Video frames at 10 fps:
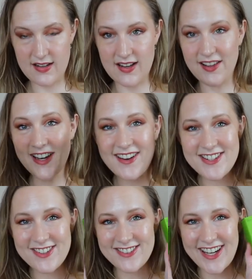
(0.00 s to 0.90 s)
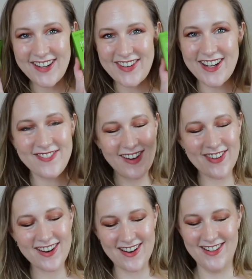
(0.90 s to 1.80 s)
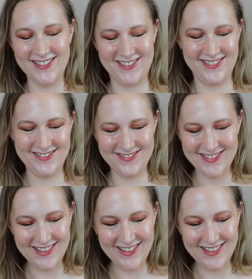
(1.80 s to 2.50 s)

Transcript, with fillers: And I like how it's green, my favorite color.